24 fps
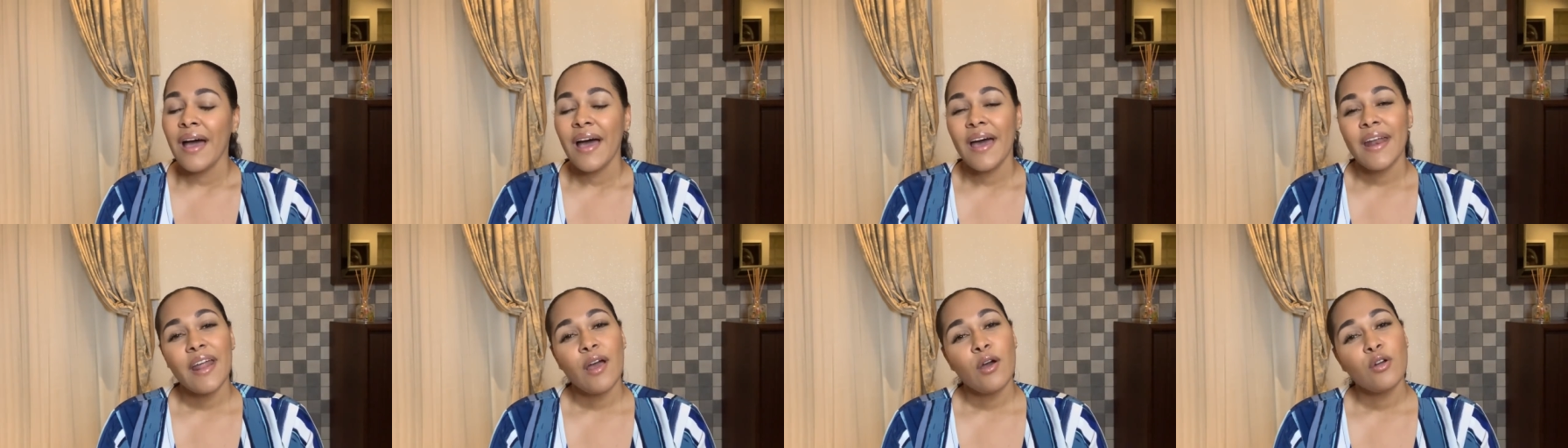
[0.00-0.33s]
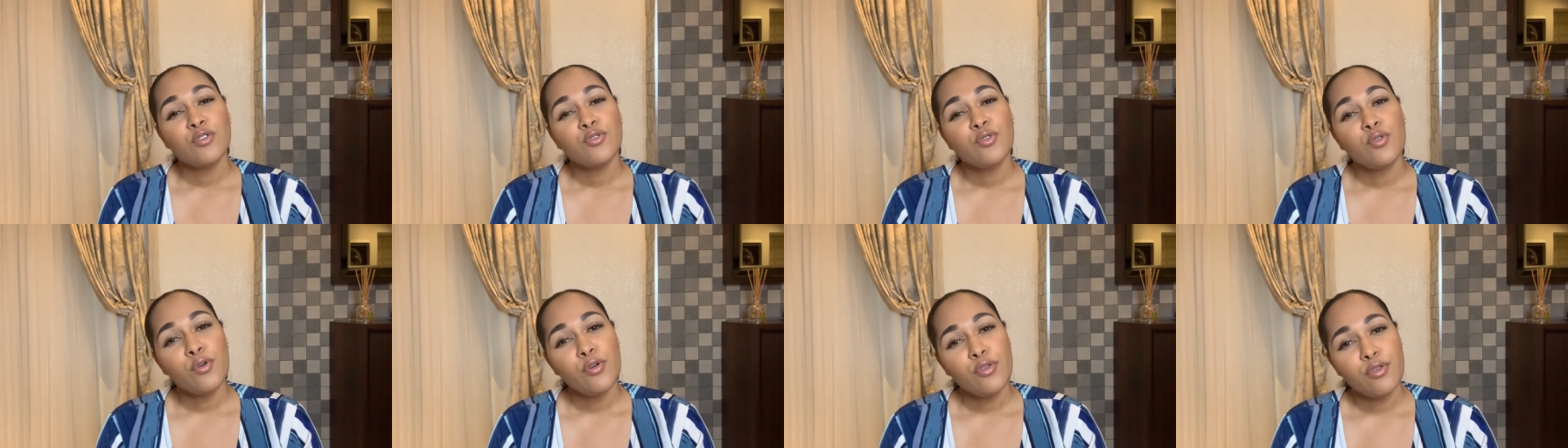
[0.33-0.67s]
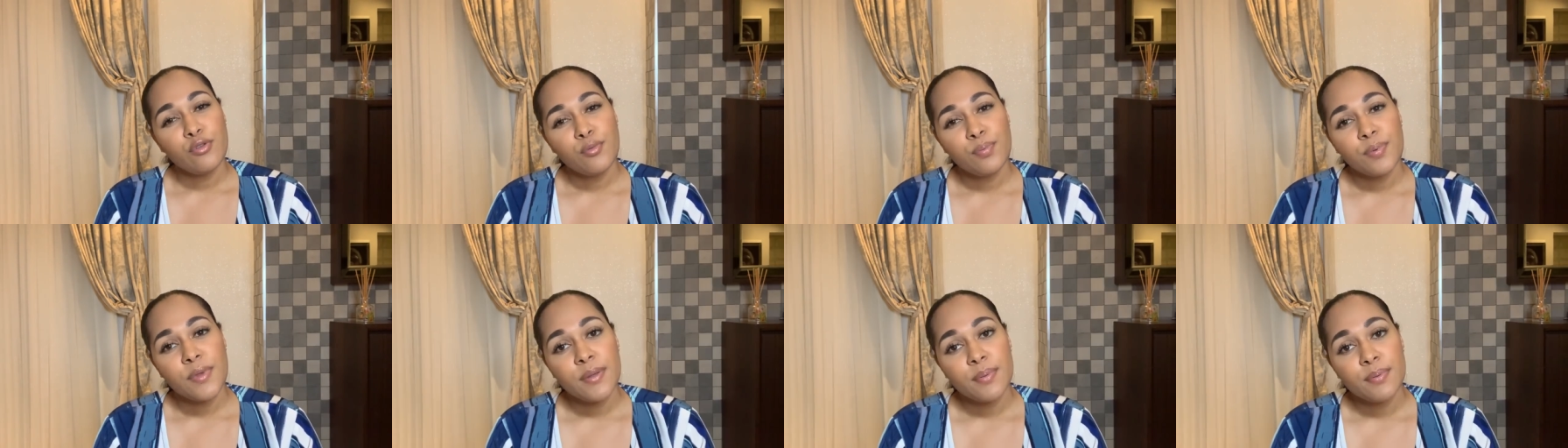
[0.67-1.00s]
and I would go
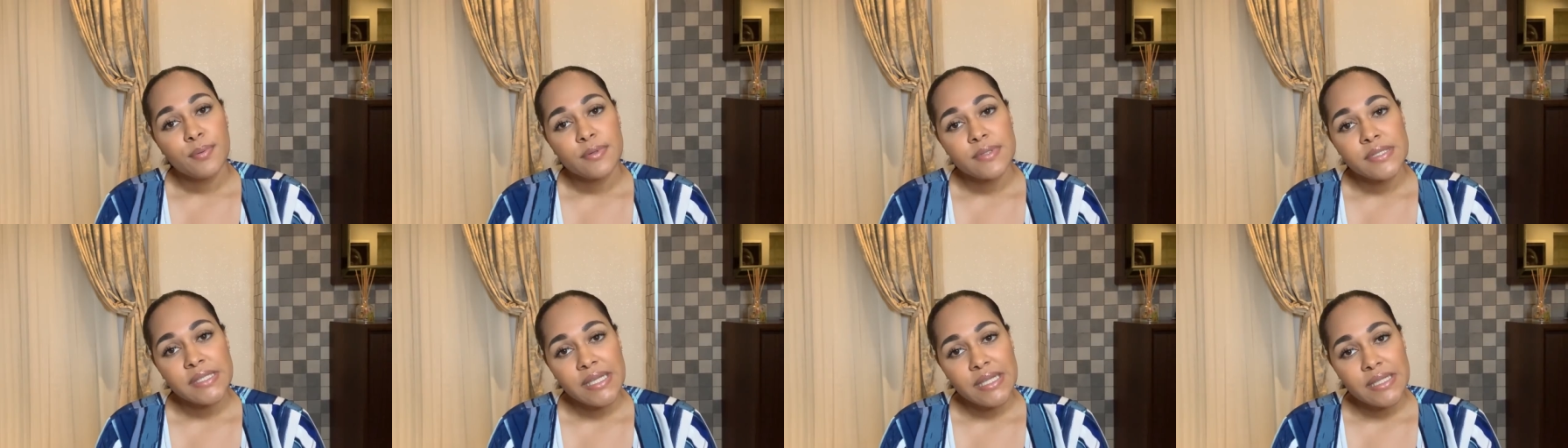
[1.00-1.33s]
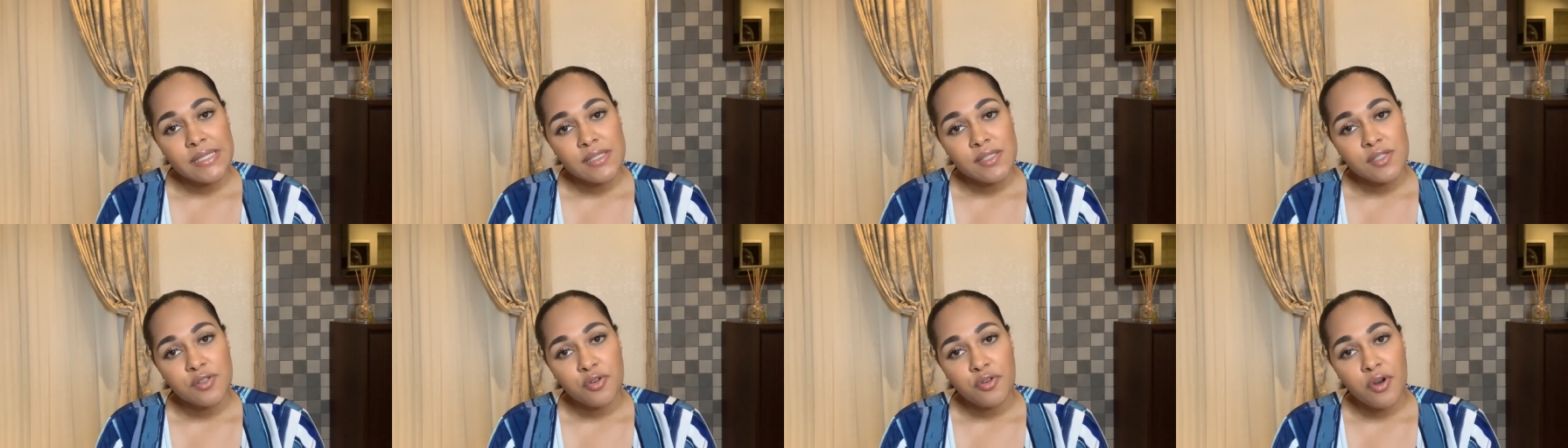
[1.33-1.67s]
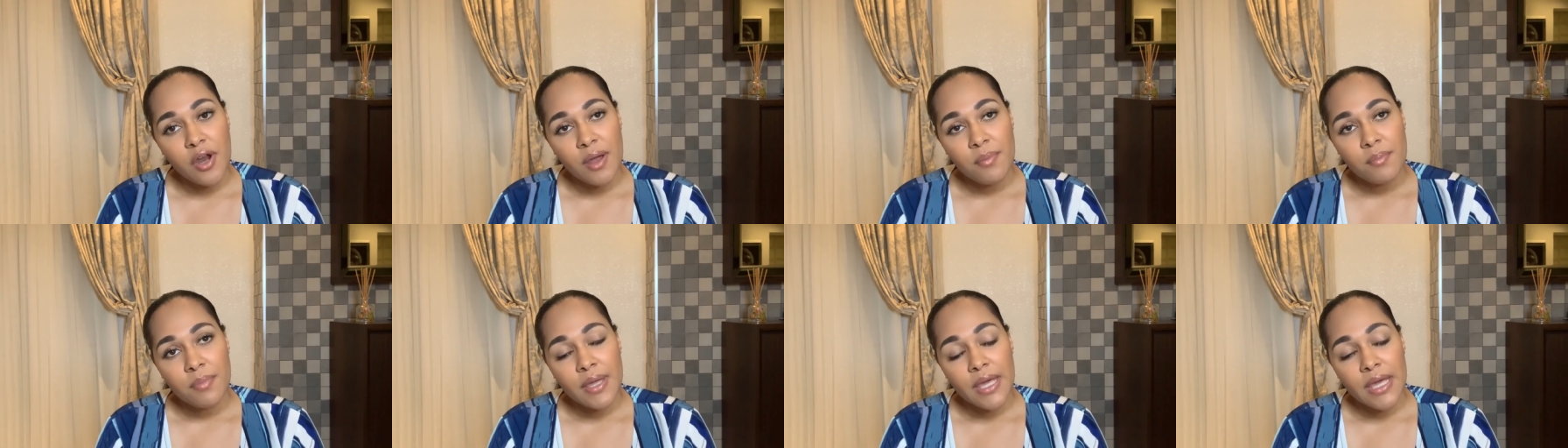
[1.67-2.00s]
through people's
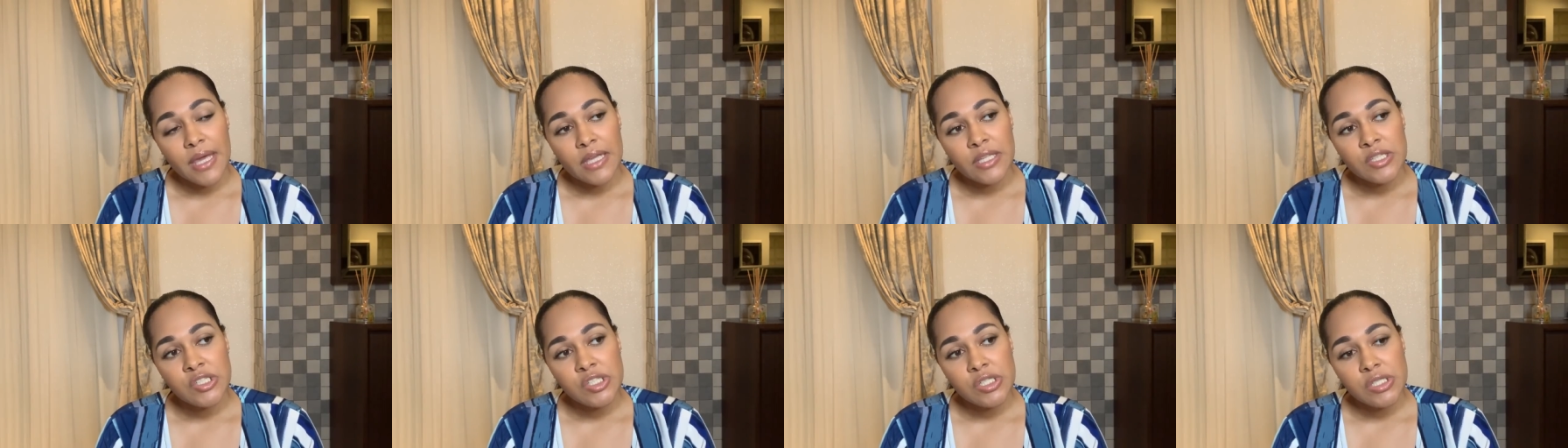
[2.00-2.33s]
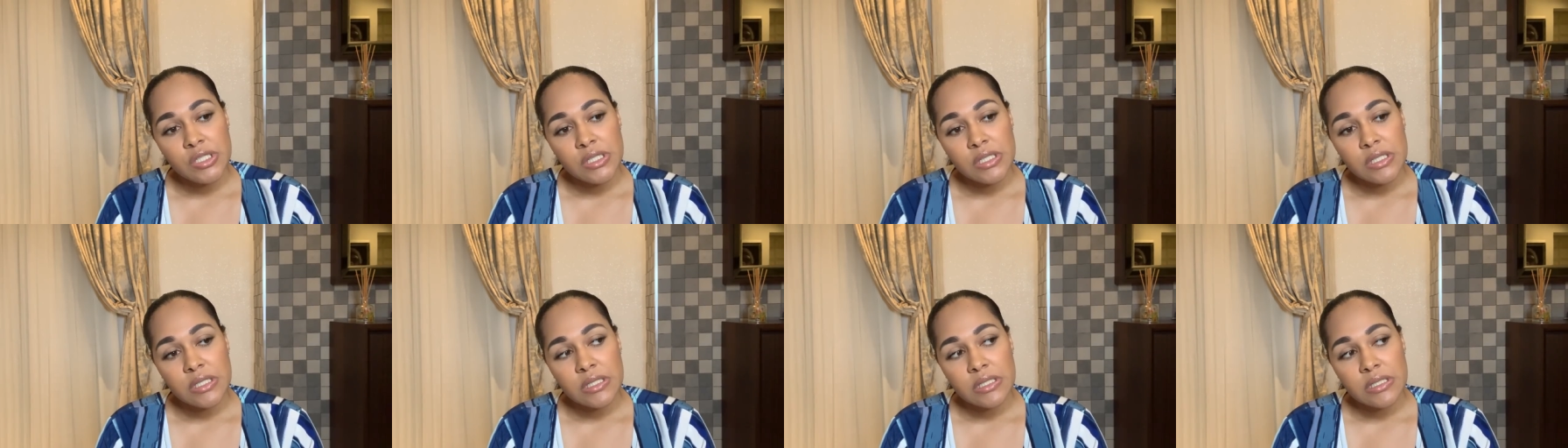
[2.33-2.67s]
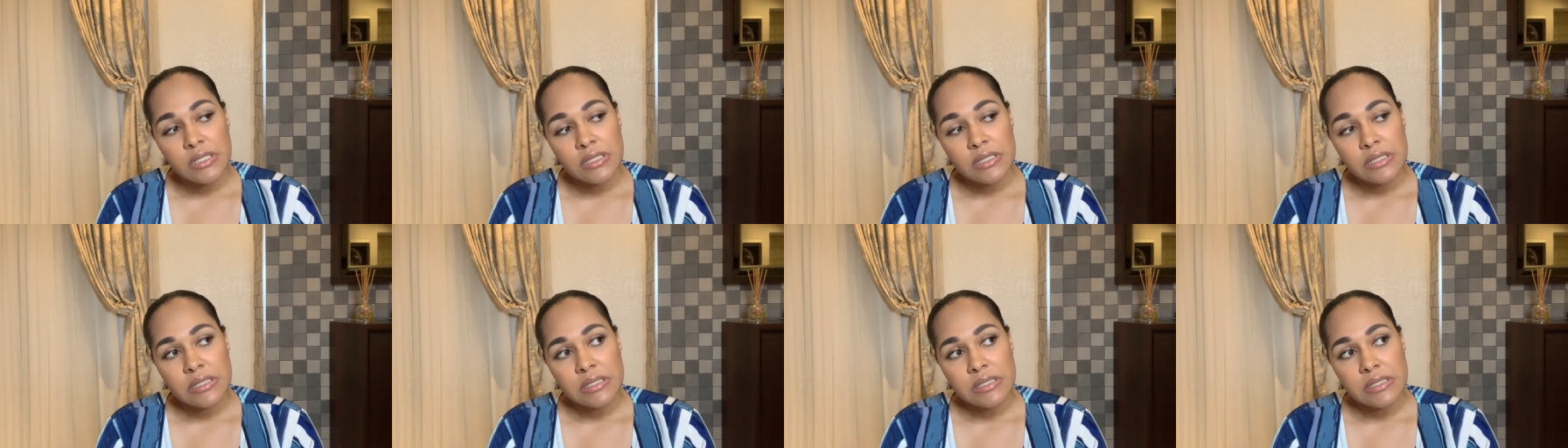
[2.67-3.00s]
Instagram
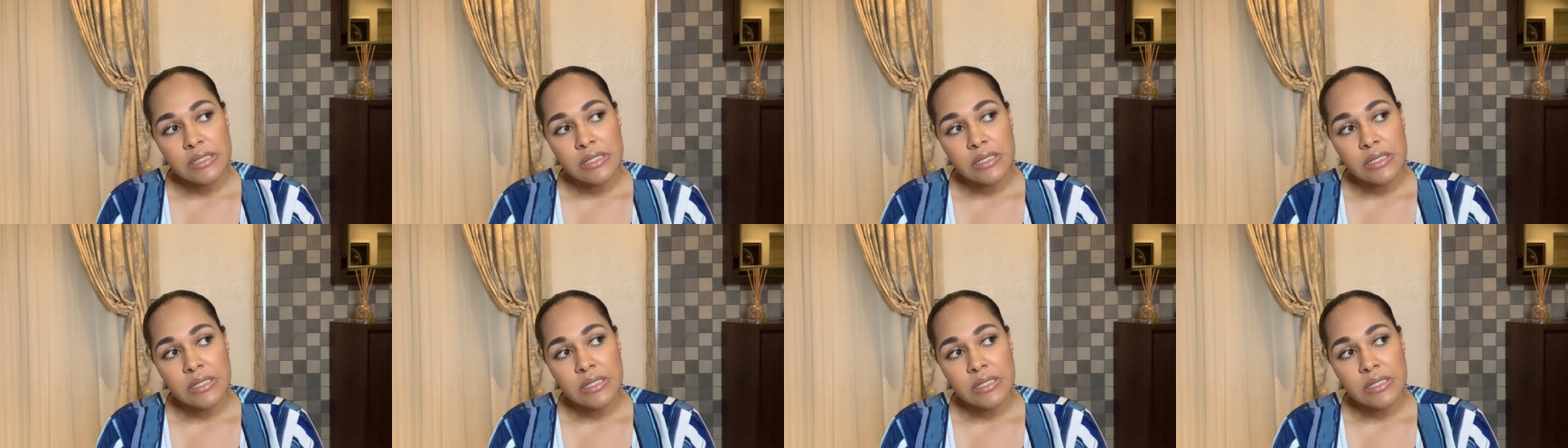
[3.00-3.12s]
pages